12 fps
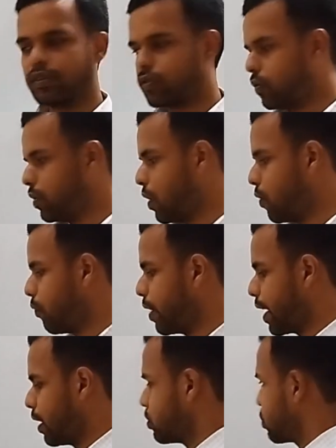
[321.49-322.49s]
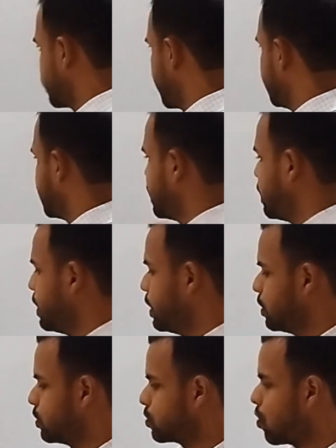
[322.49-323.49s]
So now we can
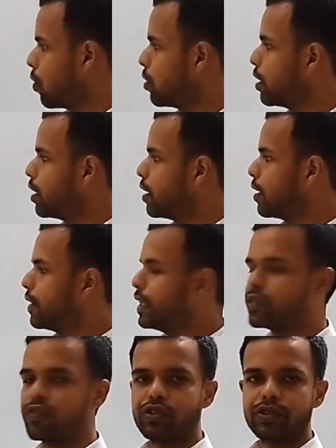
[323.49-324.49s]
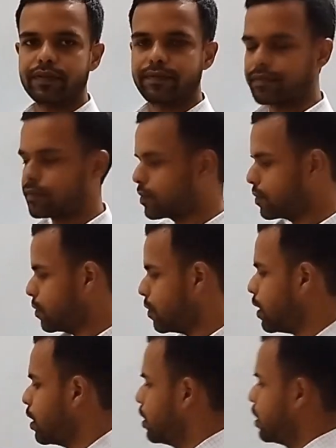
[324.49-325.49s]
easily solve this question.
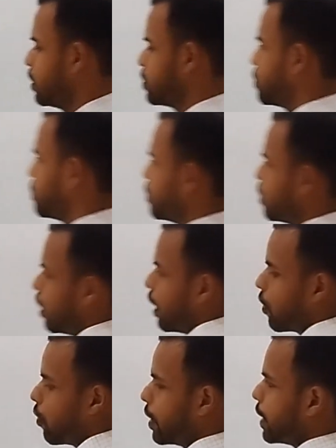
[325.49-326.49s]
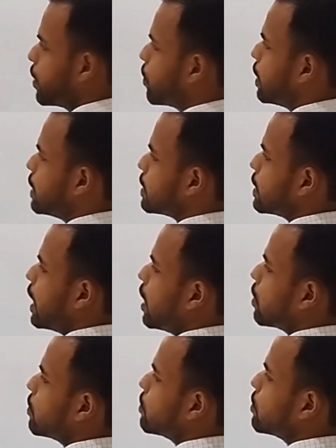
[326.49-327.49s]
So according to this
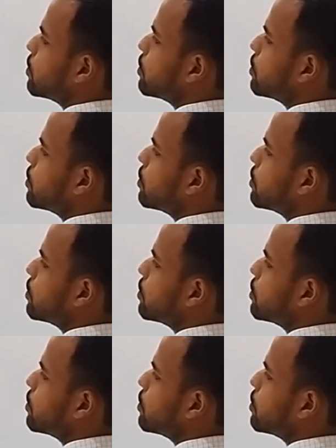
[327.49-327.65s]
theorem,